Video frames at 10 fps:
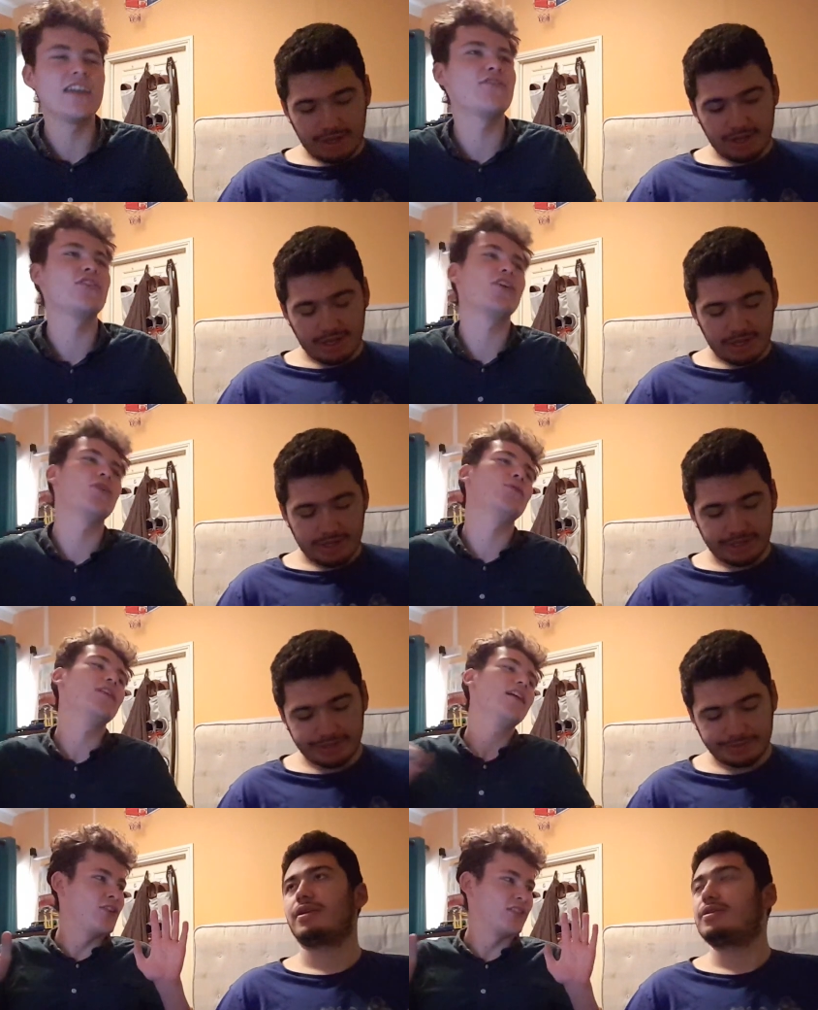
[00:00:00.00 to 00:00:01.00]
Speaker 1: Even though
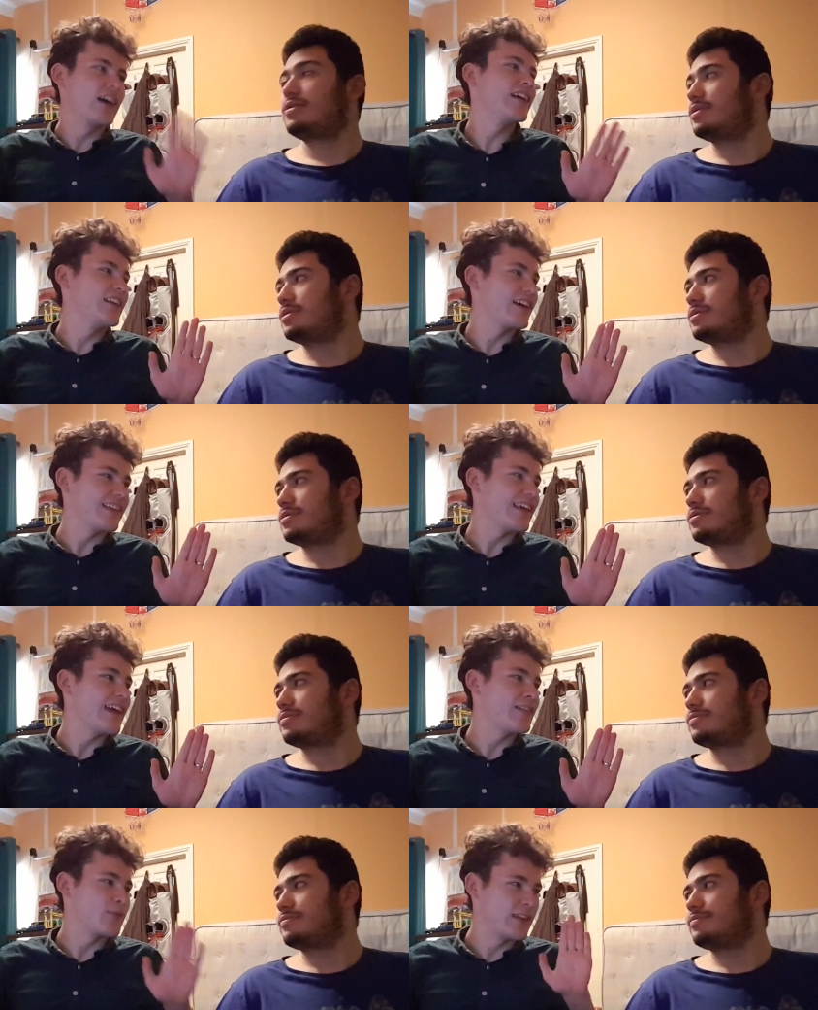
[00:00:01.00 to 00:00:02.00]
your dialogue at the
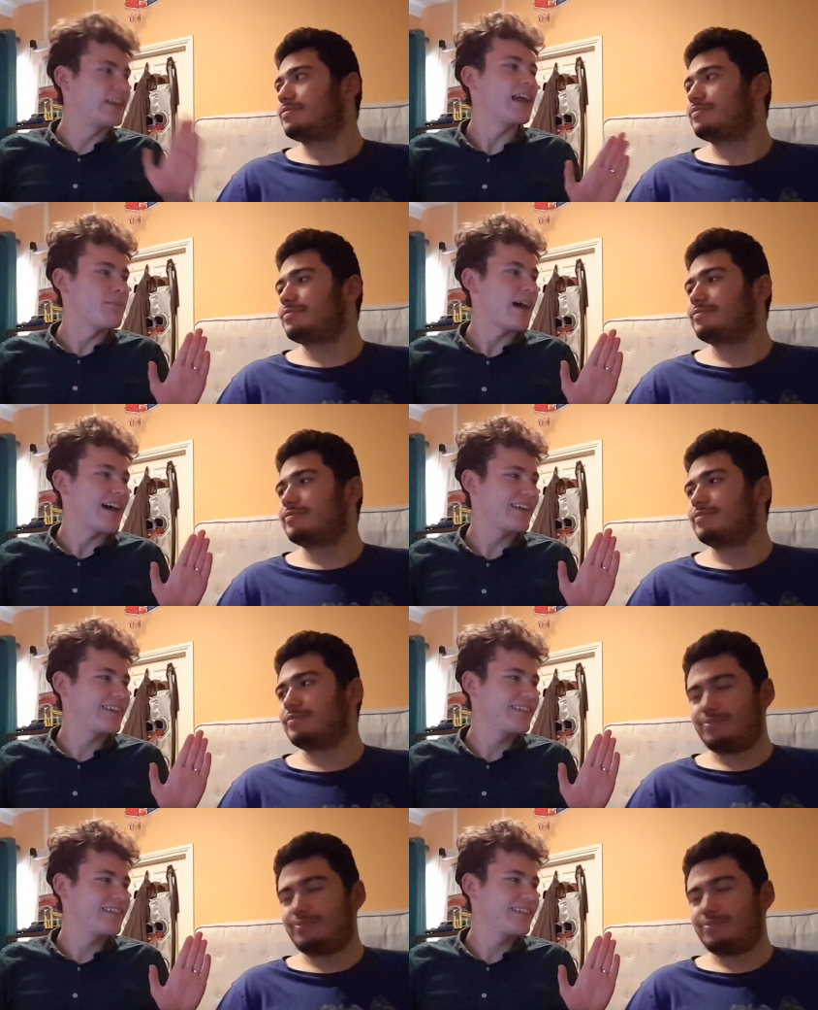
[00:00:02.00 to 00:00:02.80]
end when you came back.